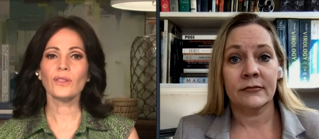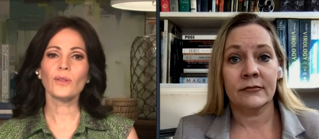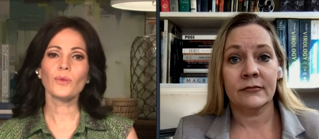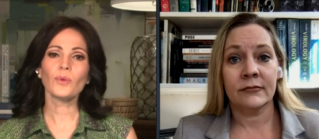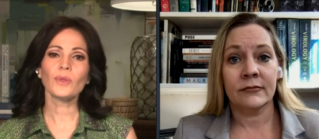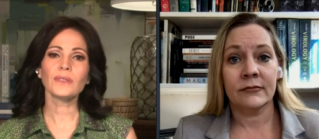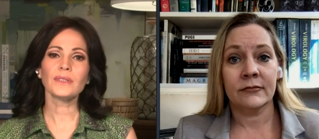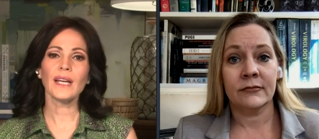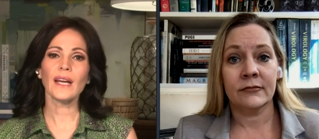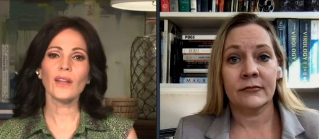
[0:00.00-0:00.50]
Speaker 1: the
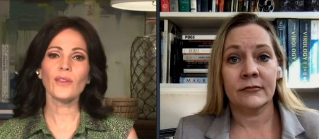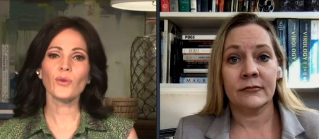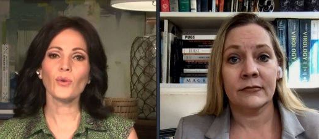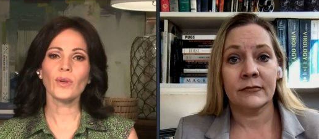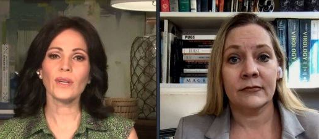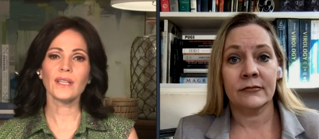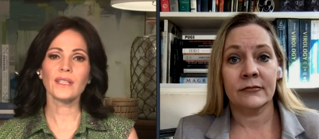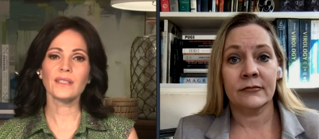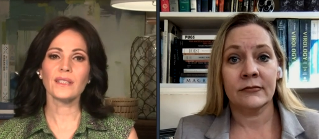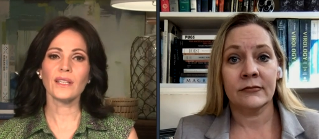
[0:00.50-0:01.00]
World Health
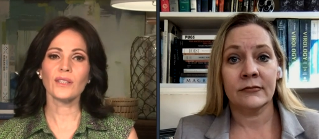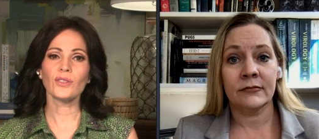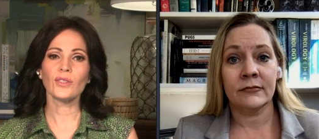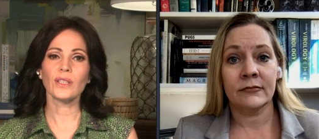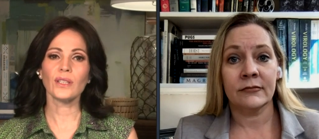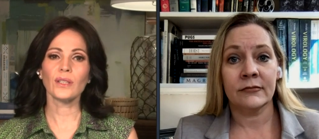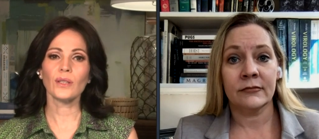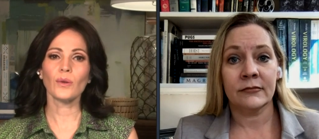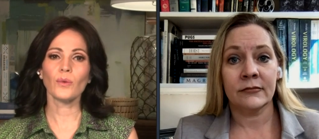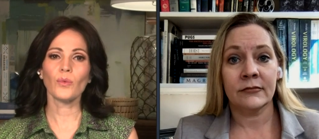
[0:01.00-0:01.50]

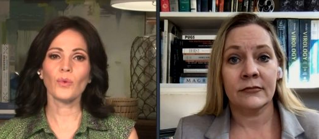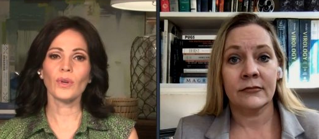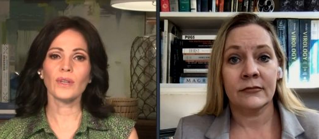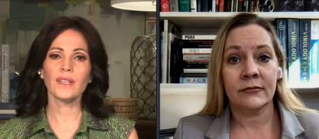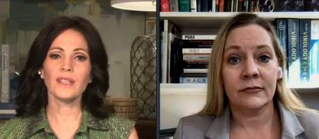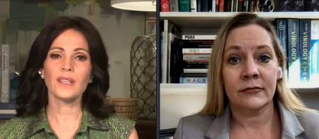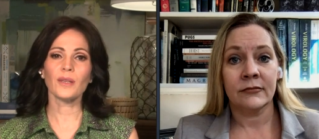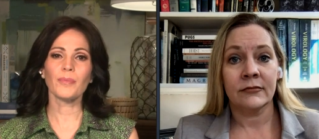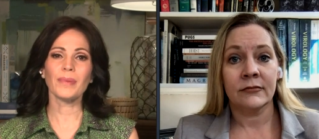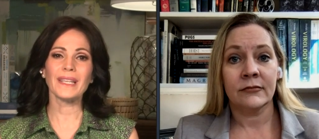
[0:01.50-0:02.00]
Organization warned
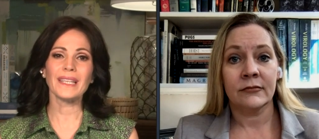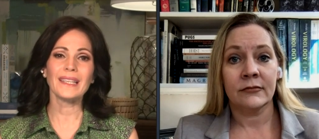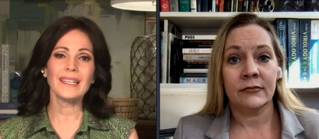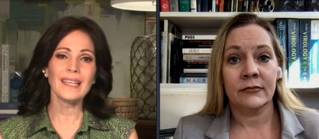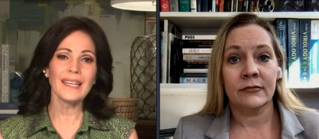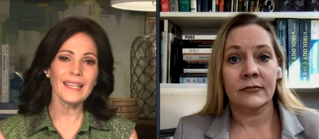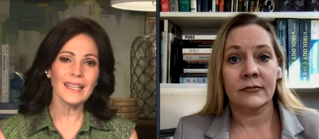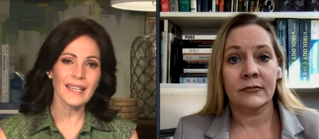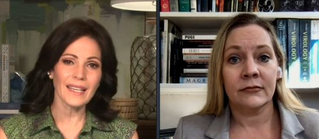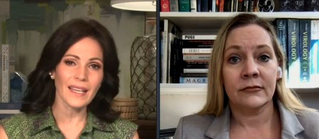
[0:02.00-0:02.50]
at the
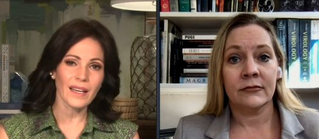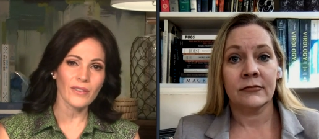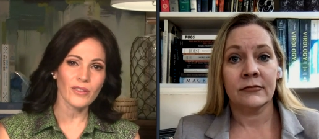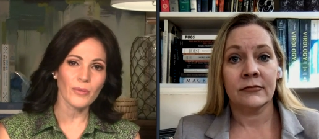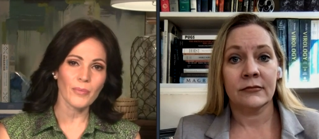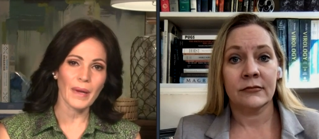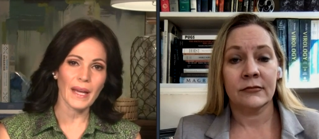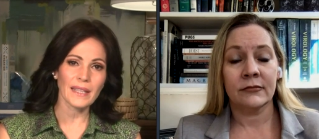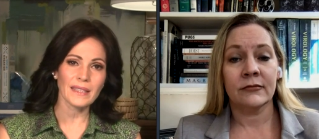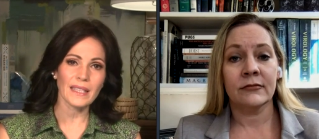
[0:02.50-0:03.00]
beginning of the
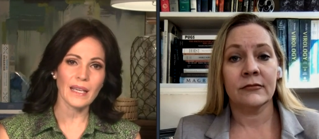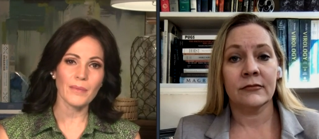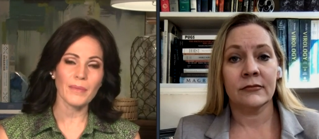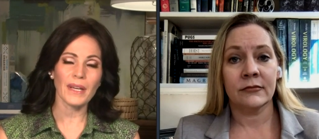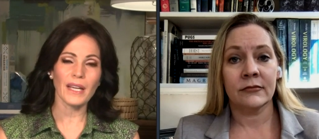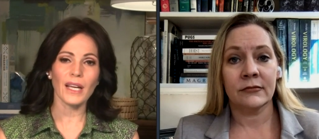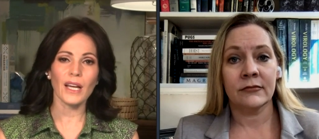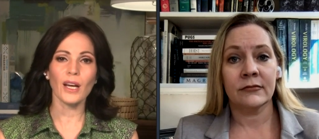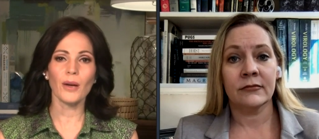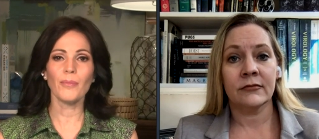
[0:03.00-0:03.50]

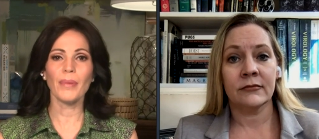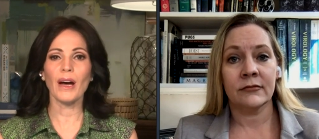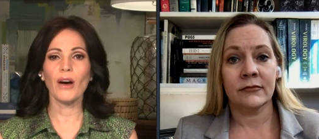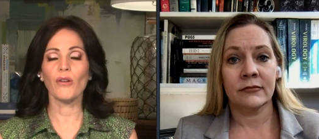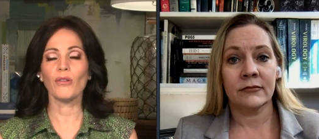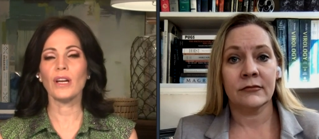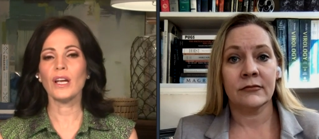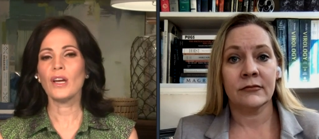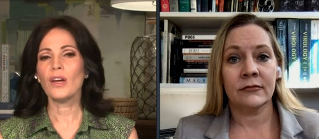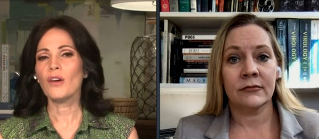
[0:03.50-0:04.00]
pandemic
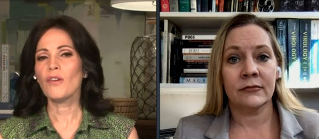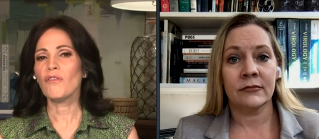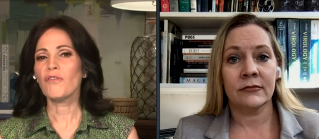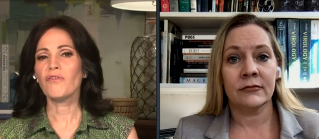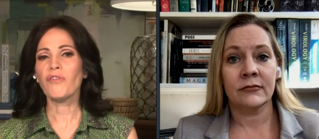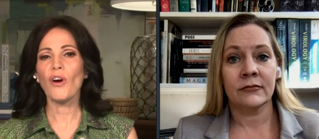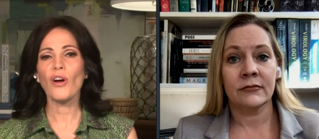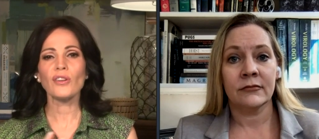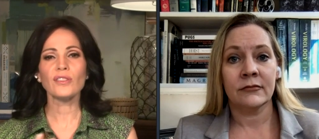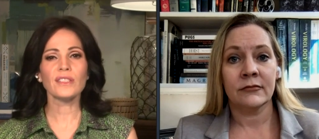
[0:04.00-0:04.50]
about
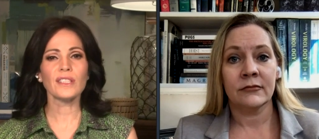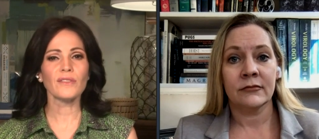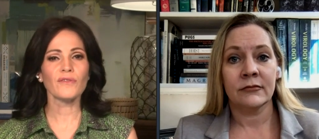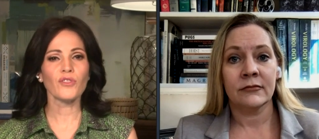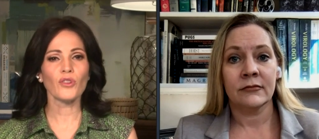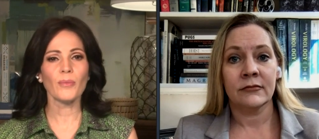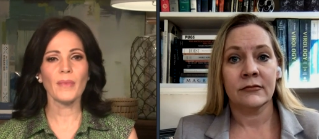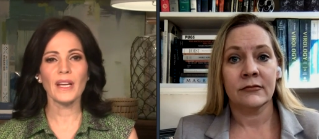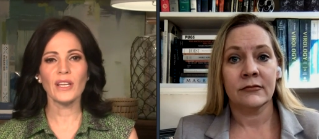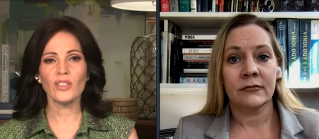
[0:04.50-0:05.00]
false
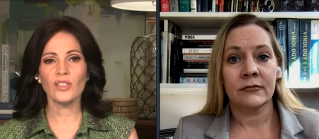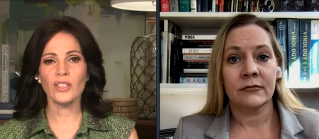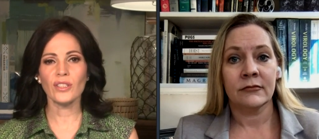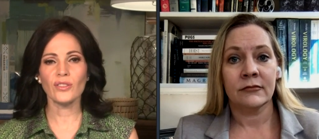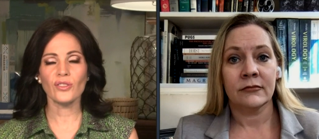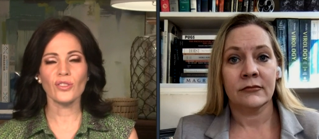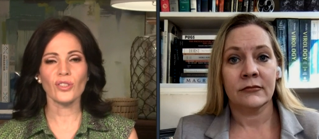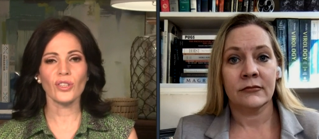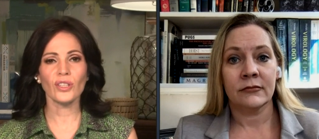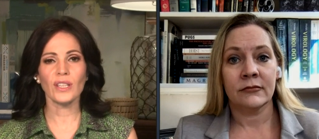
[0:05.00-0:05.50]
information
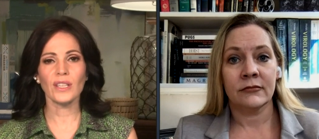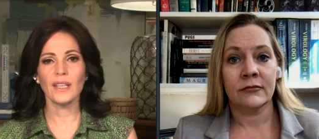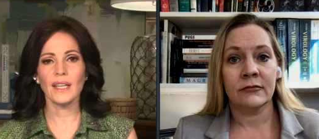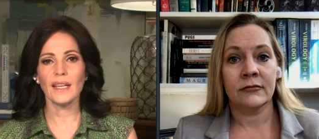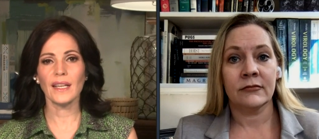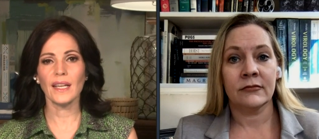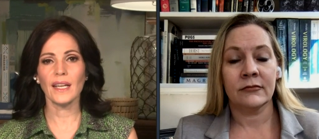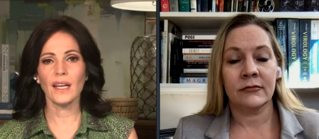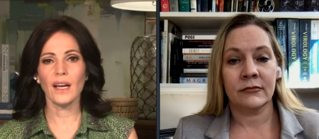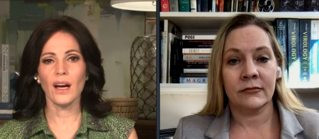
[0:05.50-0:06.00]

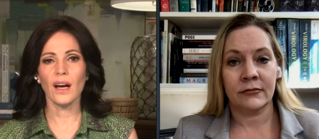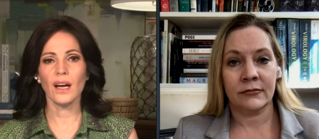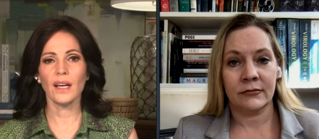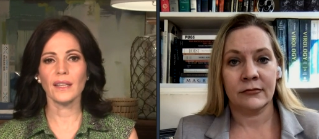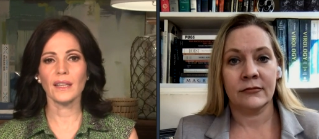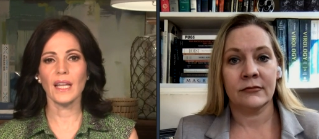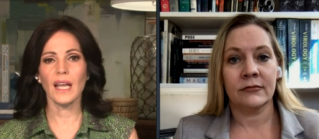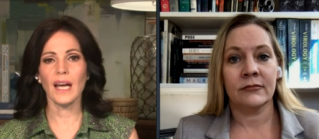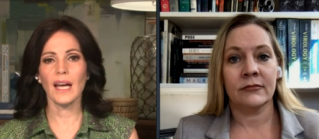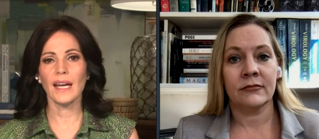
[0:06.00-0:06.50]
circulating
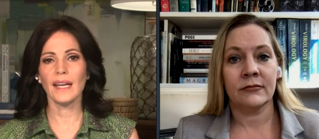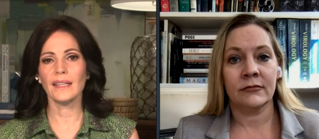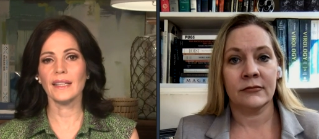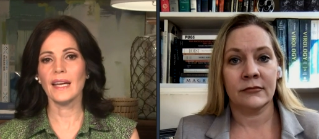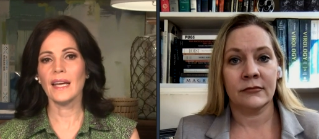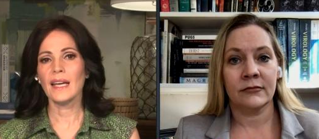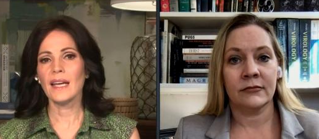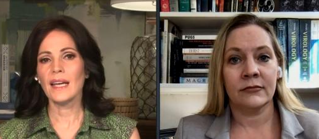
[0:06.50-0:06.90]
online.